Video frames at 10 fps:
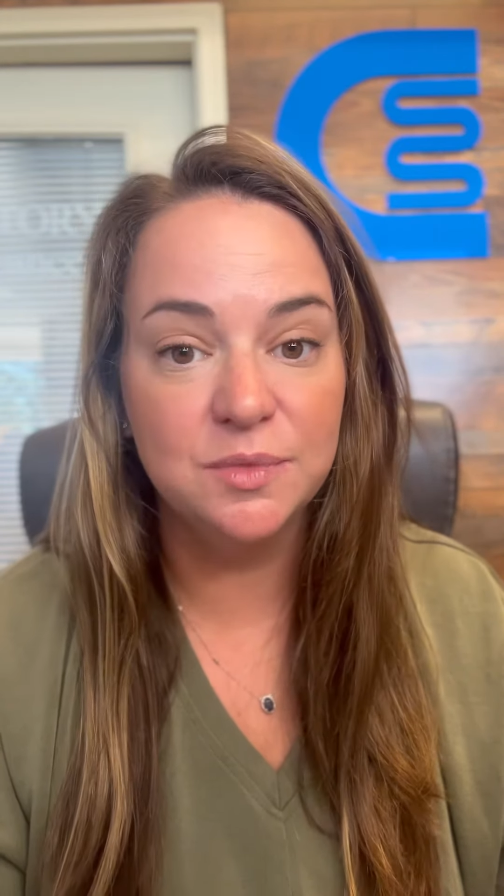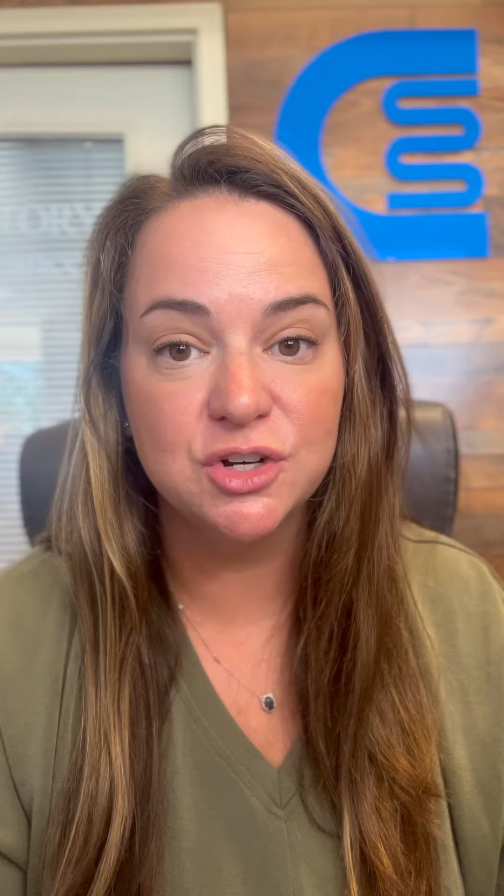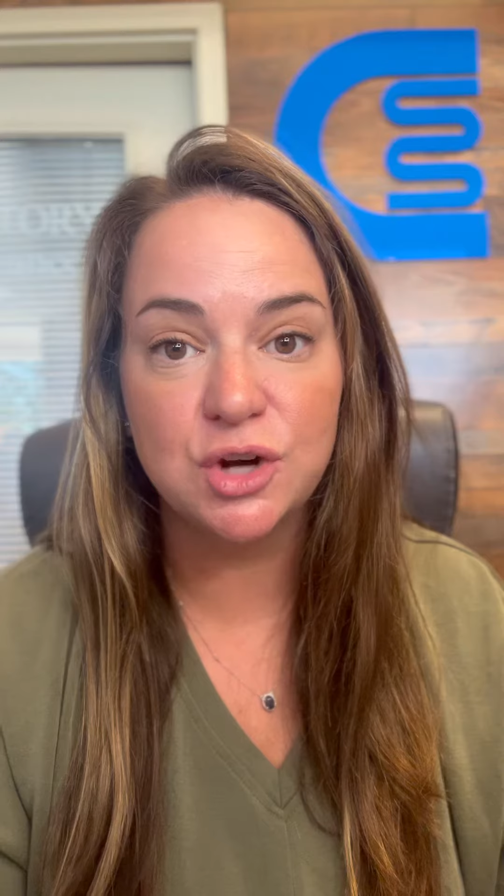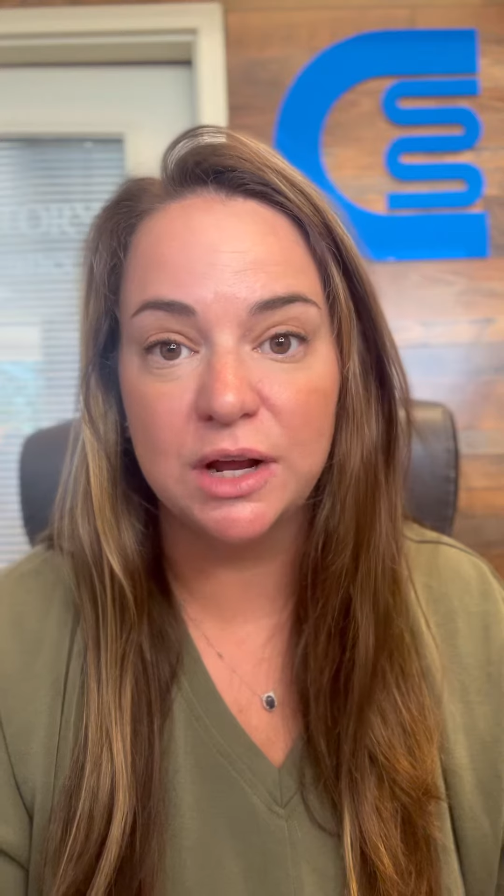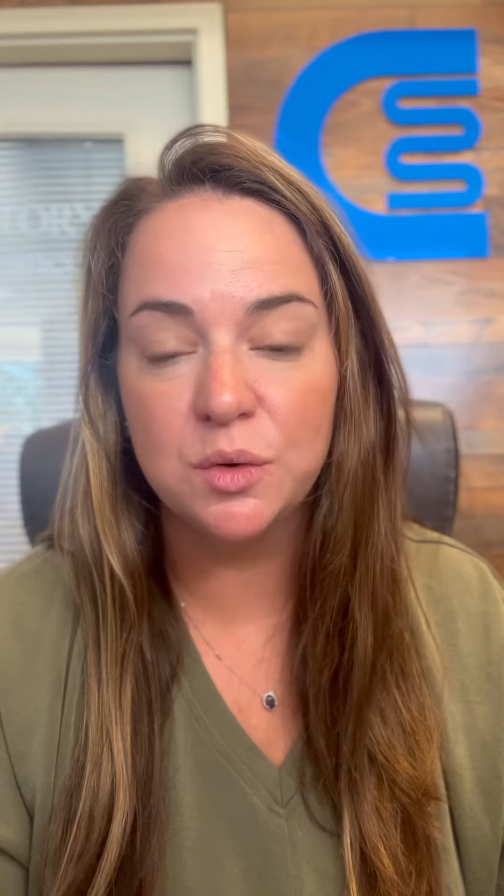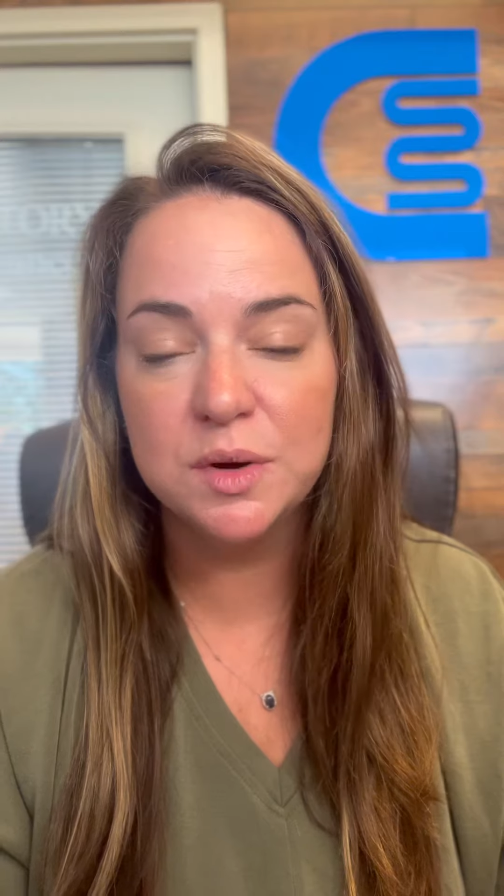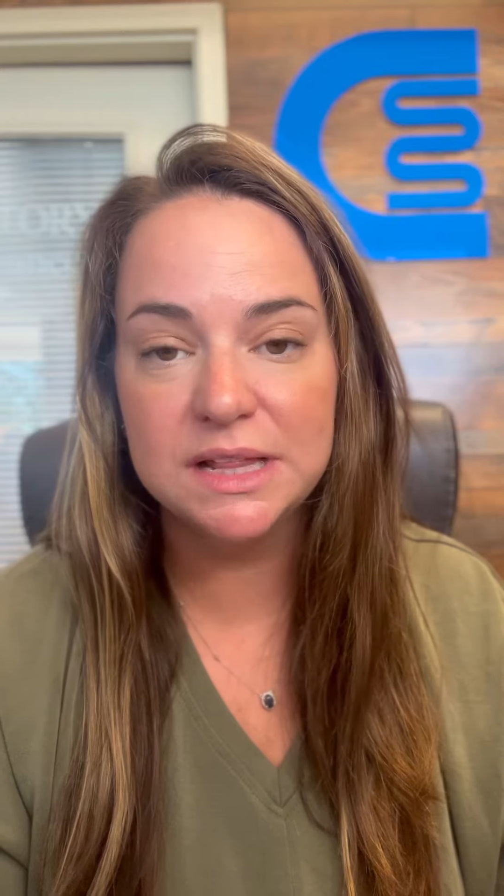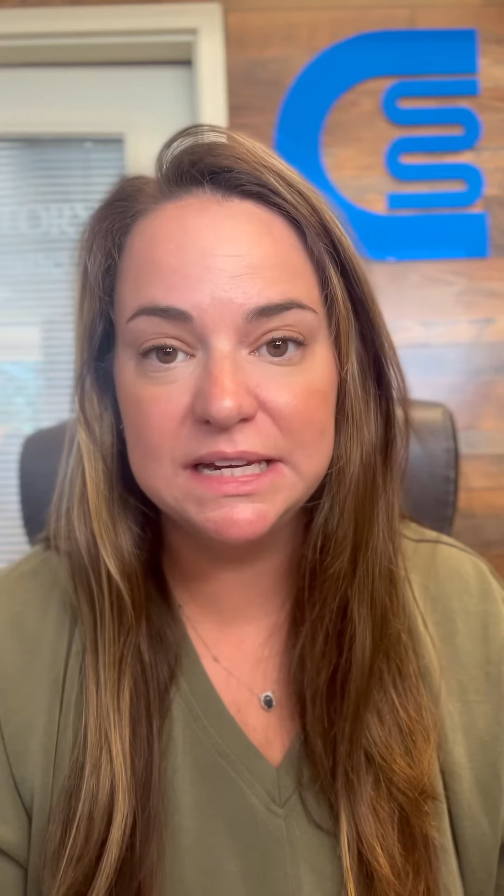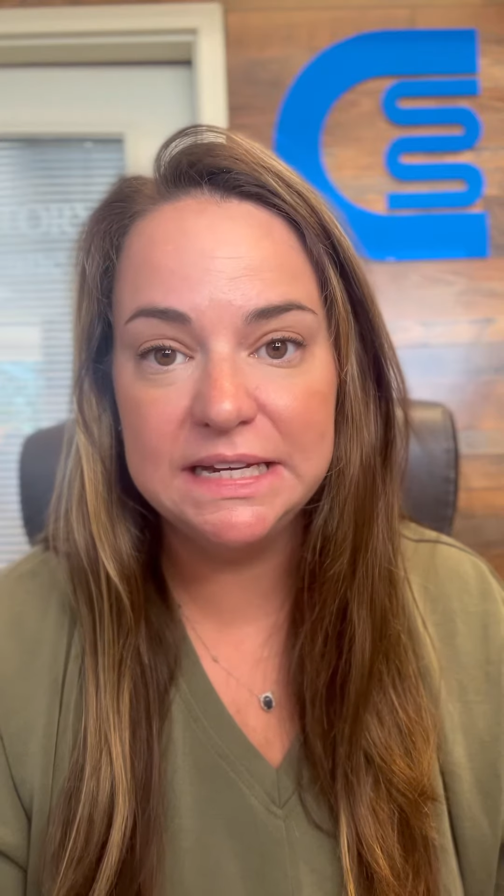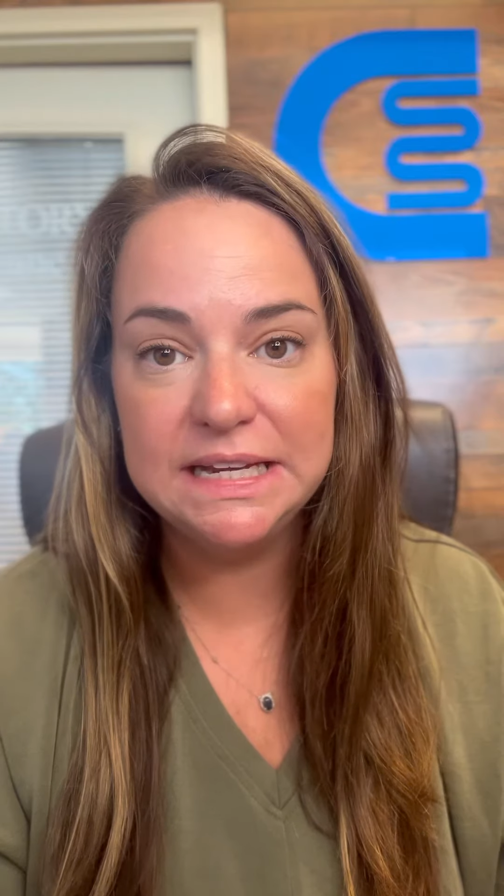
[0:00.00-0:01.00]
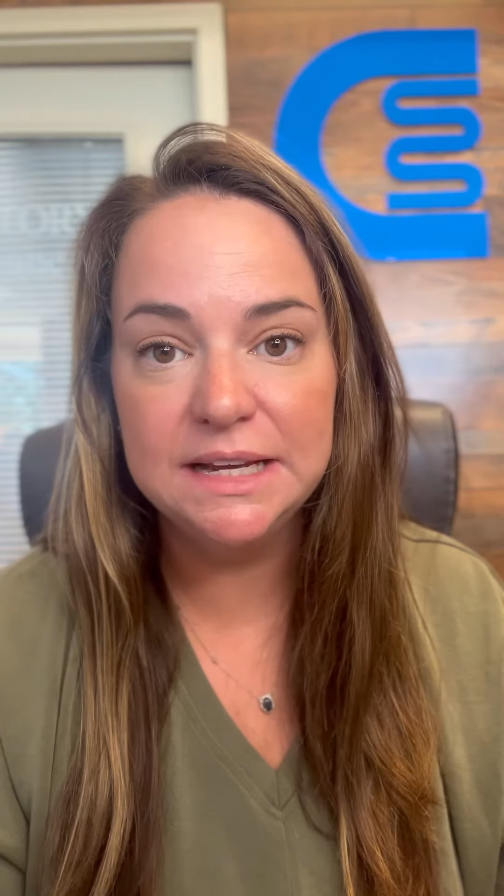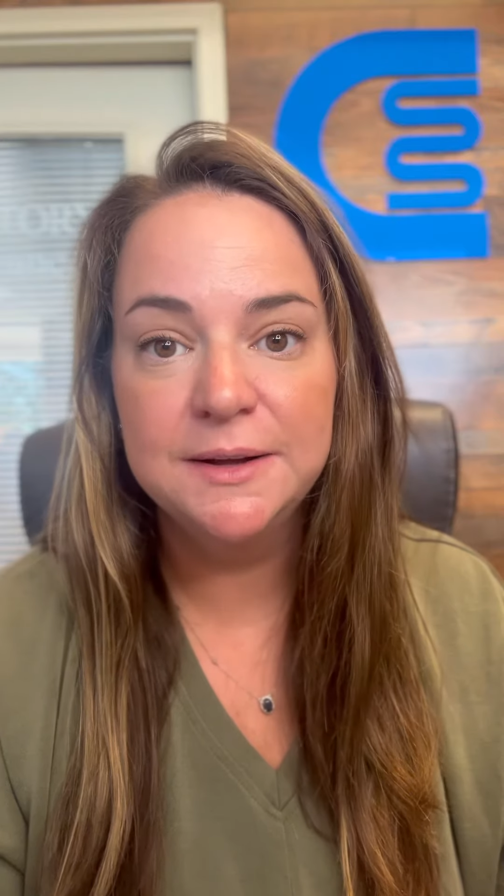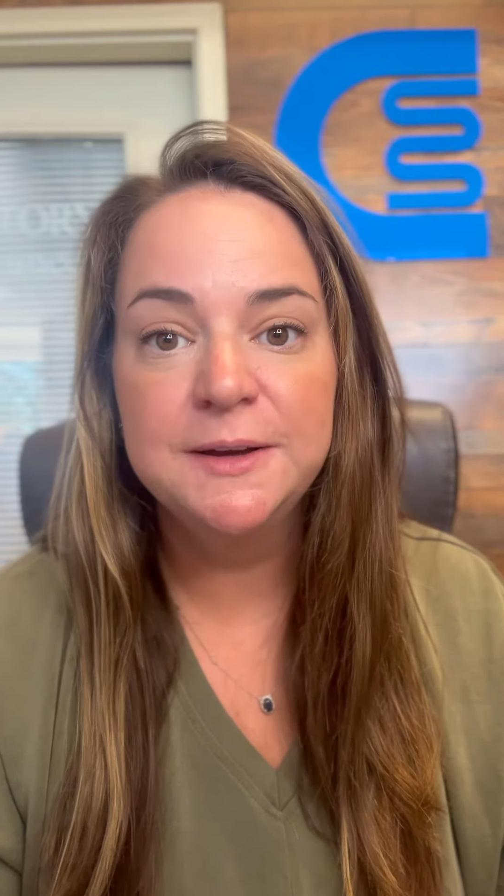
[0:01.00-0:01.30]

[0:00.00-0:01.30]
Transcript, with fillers: the Tranquility,